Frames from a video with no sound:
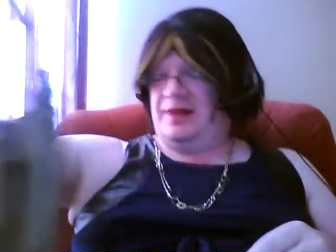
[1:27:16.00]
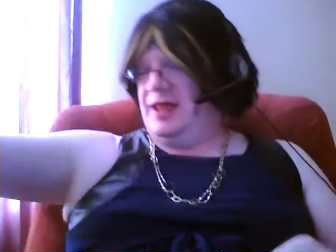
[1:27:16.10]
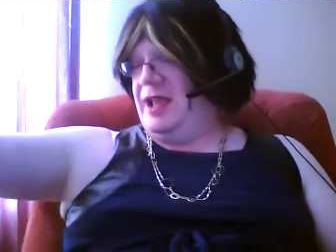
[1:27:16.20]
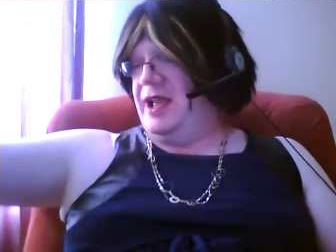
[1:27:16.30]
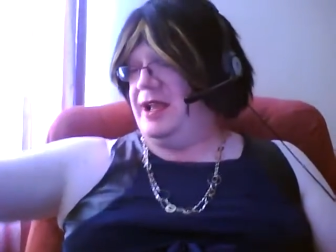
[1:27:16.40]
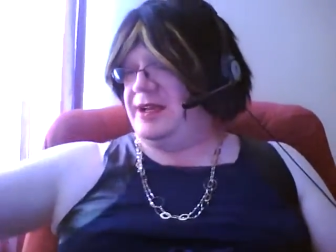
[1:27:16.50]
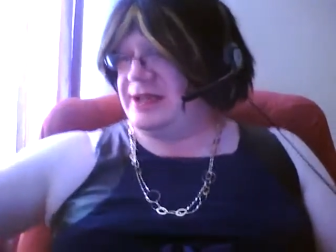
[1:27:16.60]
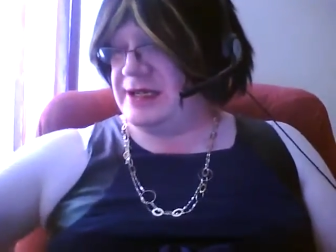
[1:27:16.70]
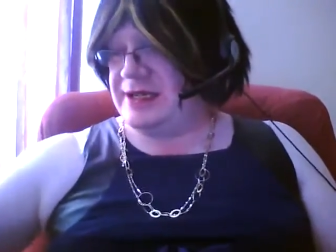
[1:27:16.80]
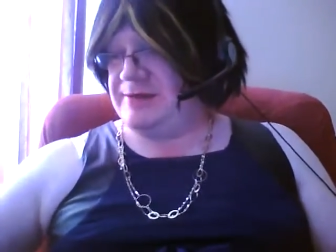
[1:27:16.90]
And you
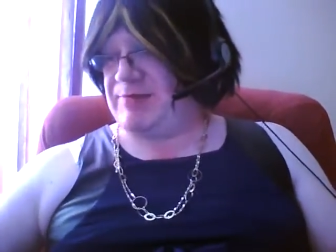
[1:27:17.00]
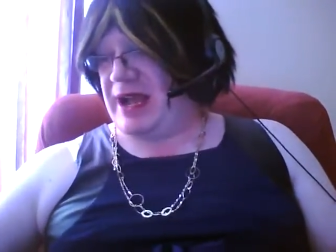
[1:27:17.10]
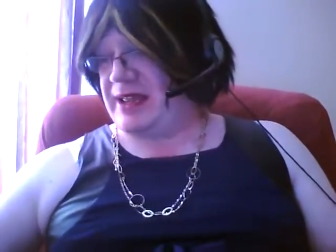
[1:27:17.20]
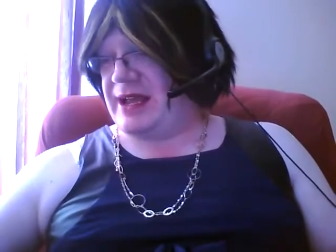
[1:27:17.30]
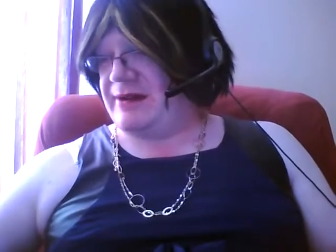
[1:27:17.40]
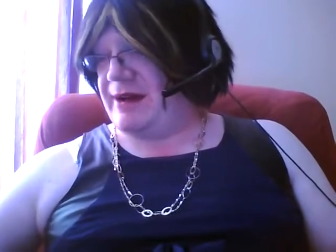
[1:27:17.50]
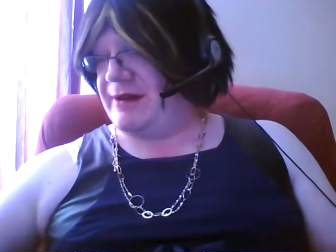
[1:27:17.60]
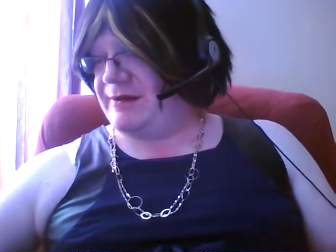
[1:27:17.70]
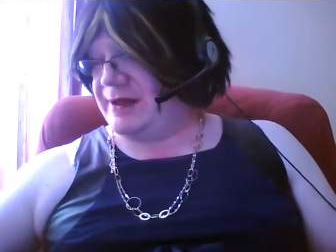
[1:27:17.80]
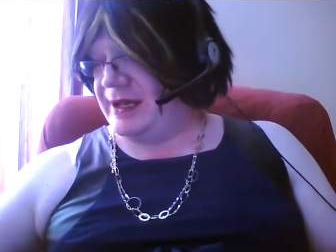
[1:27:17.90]
just pack that around
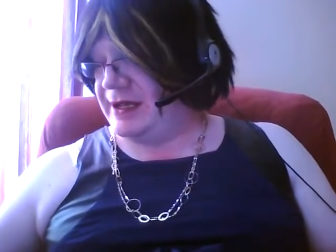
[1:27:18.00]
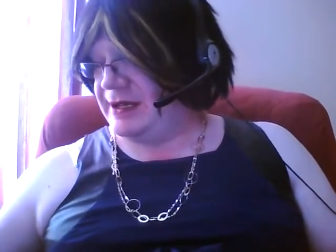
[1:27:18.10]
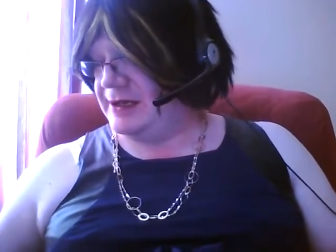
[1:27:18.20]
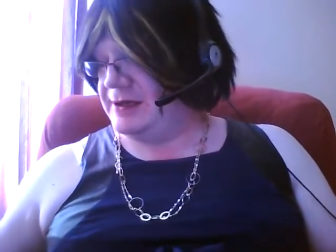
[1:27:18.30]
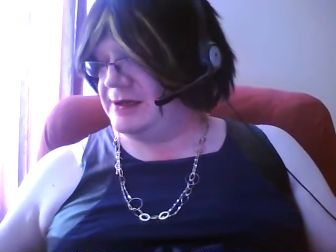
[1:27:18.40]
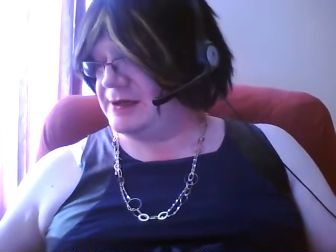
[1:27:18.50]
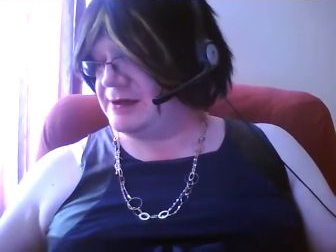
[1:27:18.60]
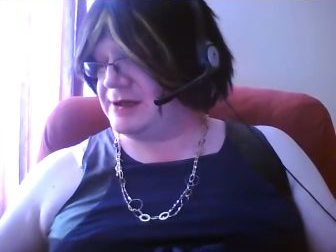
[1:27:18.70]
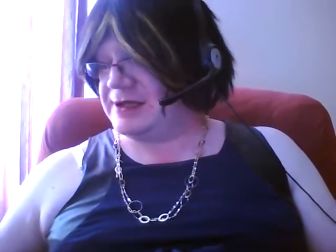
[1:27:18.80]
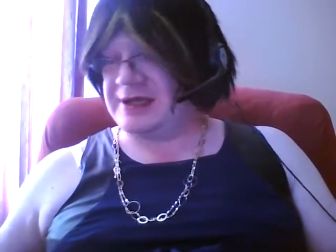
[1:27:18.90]
with you. Of
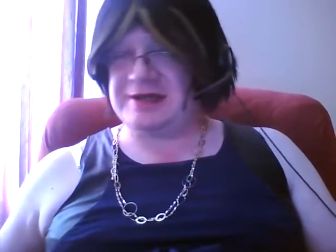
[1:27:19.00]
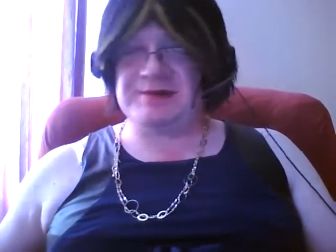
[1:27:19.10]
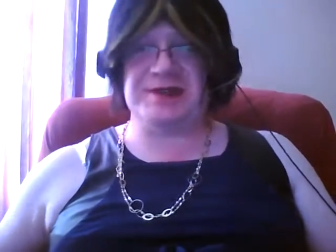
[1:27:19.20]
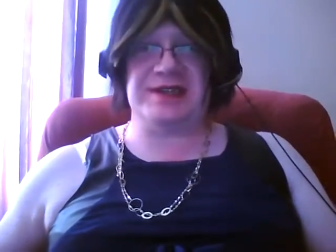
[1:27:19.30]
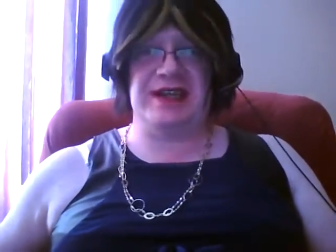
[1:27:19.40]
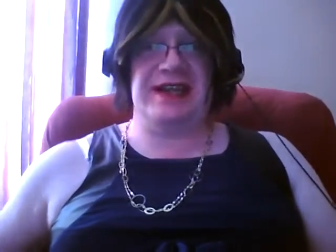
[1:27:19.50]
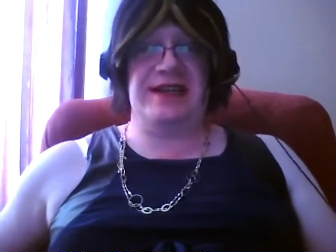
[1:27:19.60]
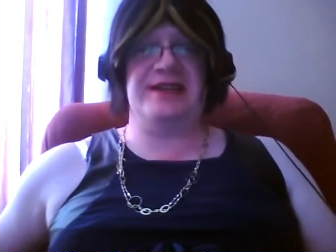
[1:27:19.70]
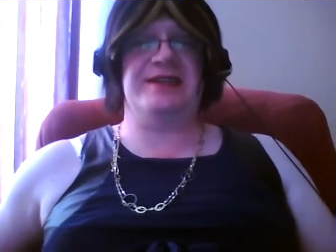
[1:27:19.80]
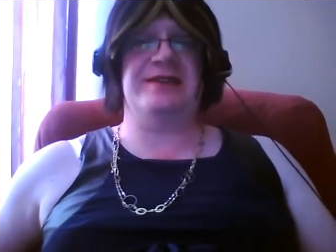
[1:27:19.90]
course, as most
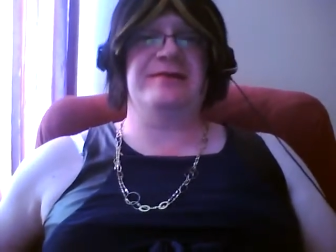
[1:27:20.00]
ladies know.